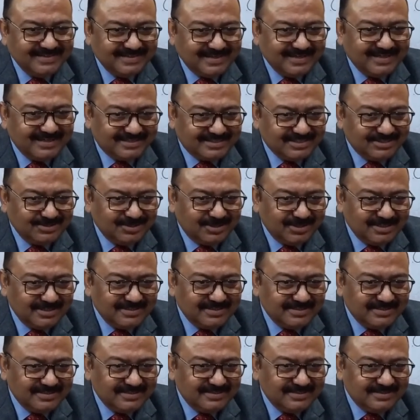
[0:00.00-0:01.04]
Is it not?
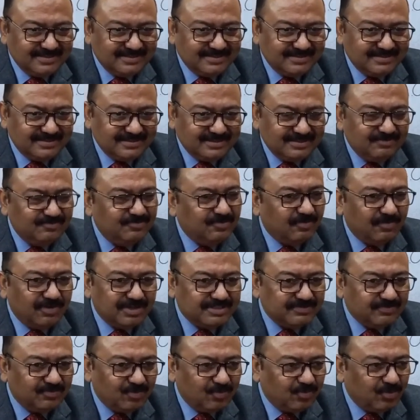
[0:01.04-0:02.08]

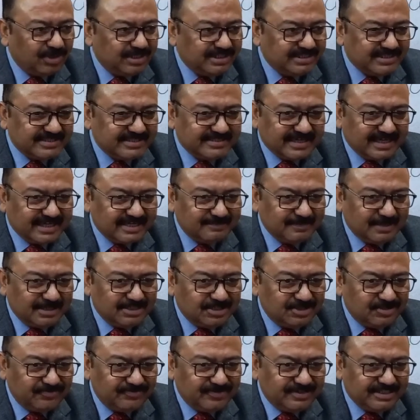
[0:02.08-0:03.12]
What is the direct method
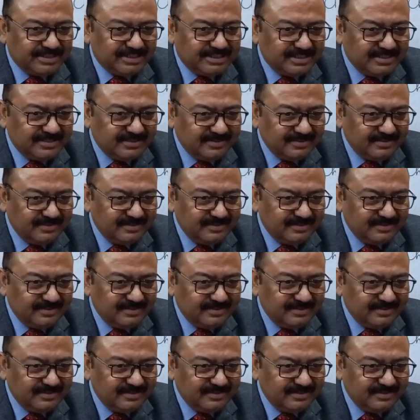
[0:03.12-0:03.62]
of teaching?